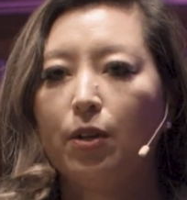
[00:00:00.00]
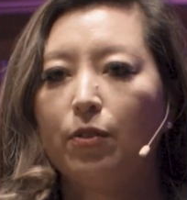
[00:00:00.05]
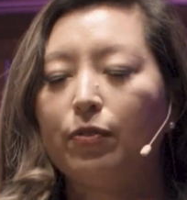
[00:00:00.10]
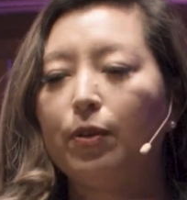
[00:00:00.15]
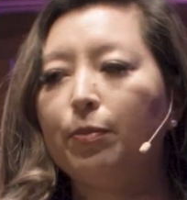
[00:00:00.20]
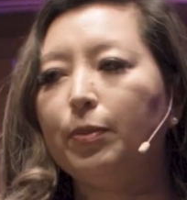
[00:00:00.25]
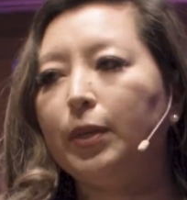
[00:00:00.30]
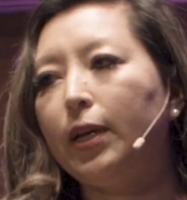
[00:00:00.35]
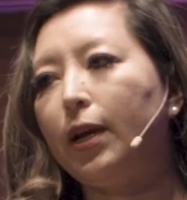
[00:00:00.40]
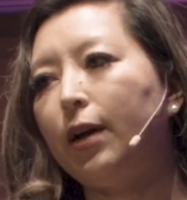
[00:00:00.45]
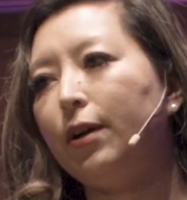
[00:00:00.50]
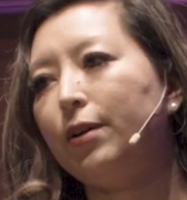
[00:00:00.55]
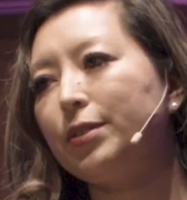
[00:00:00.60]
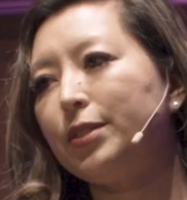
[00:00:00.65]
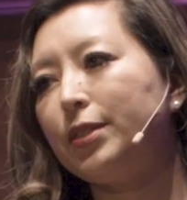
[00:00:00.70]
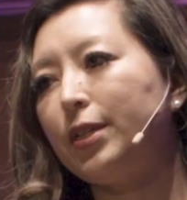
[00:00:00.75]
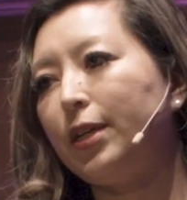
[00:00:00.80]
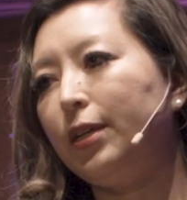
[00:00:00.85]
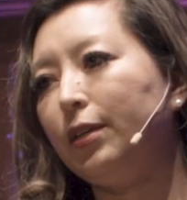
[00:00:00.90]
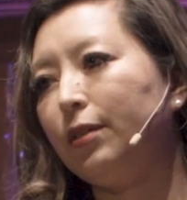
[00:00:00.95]
From the
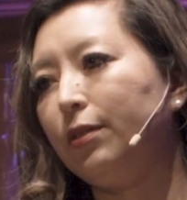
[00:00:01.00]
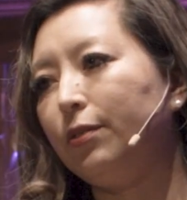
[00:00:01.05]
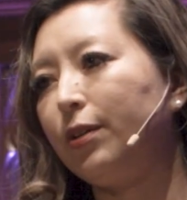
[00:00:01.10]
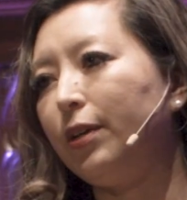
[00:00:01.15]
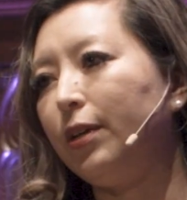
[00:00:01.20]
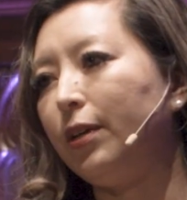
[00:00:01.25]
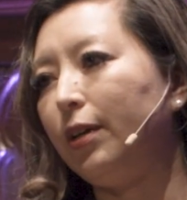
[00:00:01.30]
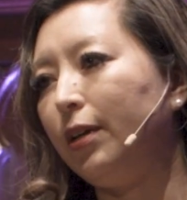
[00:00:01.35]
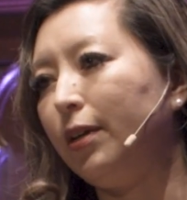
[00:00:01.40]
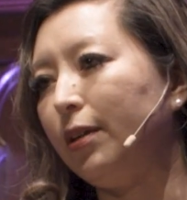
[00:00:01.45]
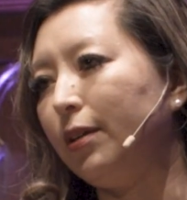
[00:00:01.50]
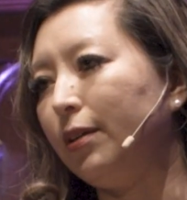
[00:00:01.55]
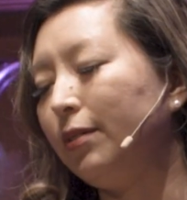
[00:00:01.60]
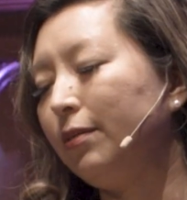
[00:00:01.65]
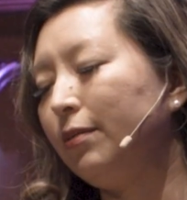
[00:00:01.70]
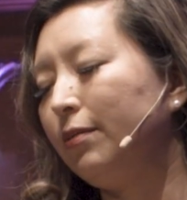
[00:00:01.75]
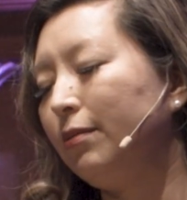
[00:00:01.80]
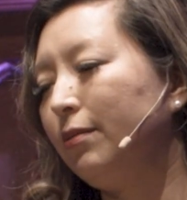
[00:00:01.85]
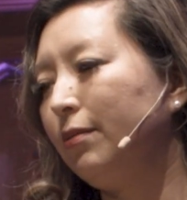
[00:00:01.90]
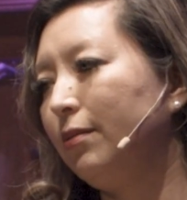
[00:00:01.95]
outside looking
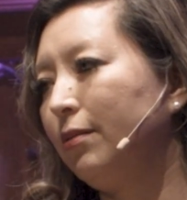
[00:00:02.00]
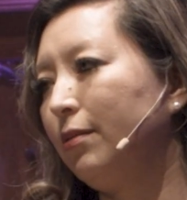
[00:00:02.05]
in,